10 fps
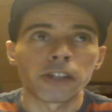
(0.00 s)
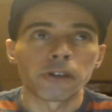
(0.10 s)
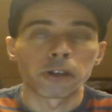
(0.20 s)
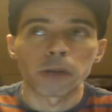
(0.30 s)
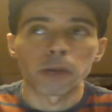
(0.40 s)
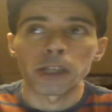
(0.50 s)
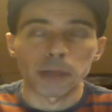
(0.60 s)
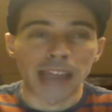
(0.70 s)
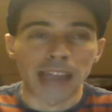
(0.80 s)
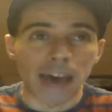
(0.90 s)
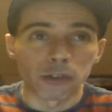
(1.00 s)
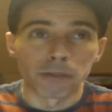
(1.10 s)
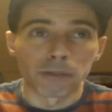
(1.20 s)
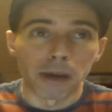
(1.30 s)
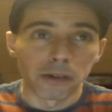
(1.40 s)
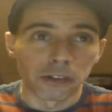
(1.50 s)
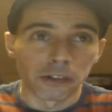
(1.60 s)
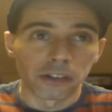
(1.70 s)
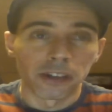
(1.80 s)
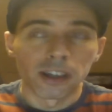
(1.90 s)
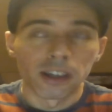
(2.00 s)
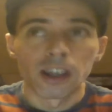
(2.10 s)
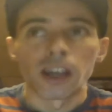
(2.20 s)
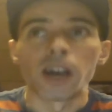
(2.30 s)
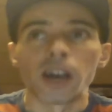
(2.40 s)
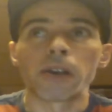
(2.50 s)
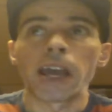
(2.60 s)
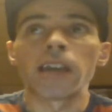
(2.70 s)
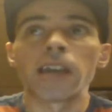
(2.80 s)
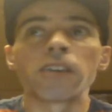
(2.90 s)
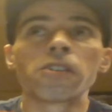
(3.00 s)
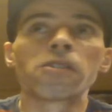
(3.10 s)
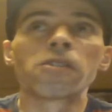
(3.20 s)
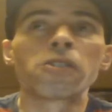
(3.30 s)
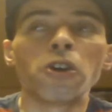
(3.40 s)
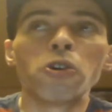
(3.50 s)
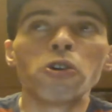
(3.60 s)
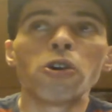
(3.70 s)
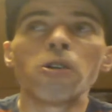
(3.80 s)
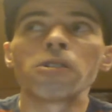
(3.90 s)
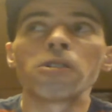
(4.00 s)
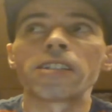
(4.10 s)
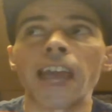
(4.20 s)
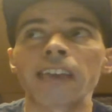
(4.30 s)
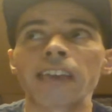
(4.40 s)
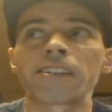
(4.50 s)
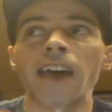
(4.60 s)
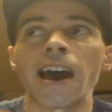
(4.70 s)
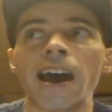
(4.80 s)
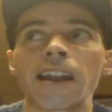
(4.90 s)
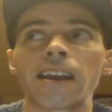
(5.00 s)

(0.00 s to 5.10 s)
or 23,000 posts. Okay, Google takes that